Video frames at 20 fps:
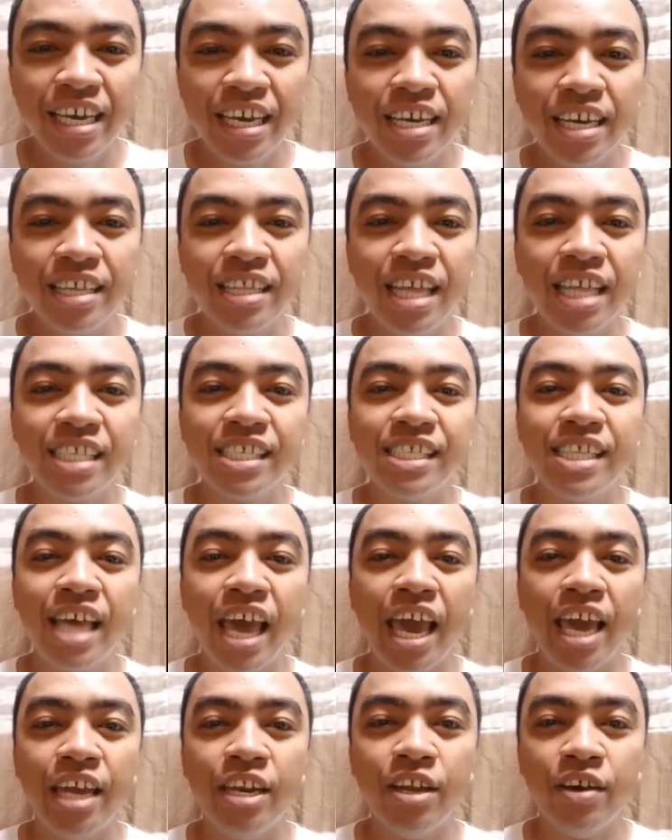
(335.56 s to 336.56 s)
That's the
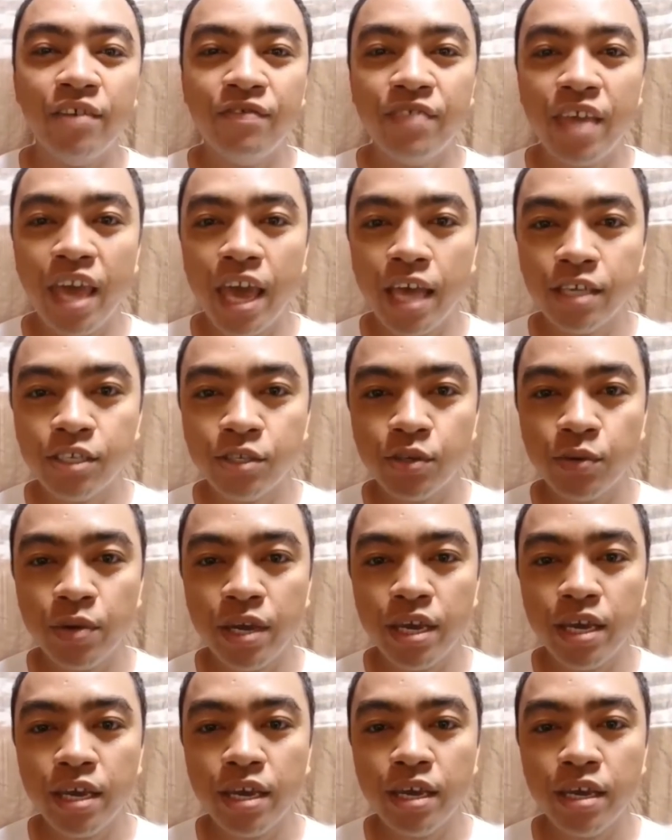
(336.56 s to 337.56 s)
end of the
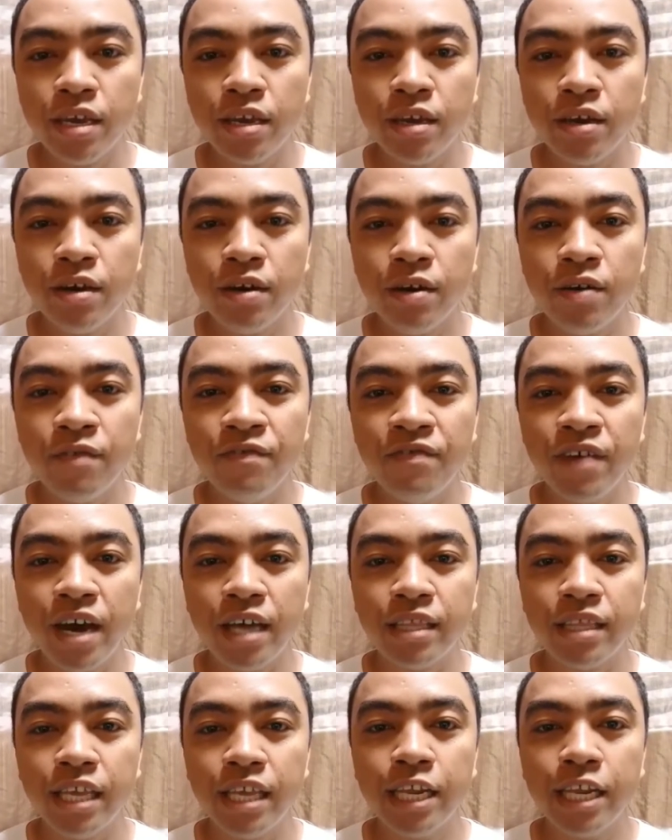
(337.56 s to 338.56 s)
history of
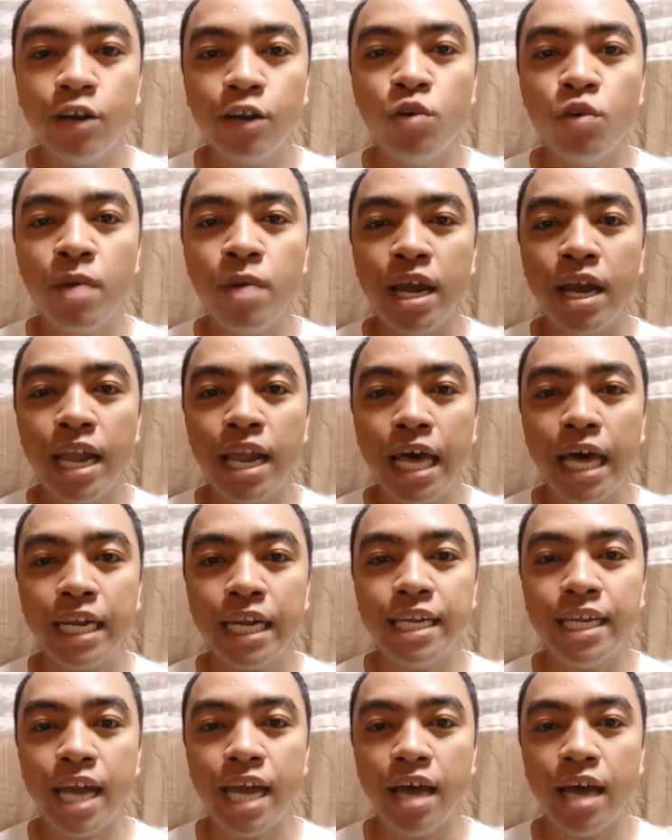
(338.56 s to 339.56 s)
VAT in global arena.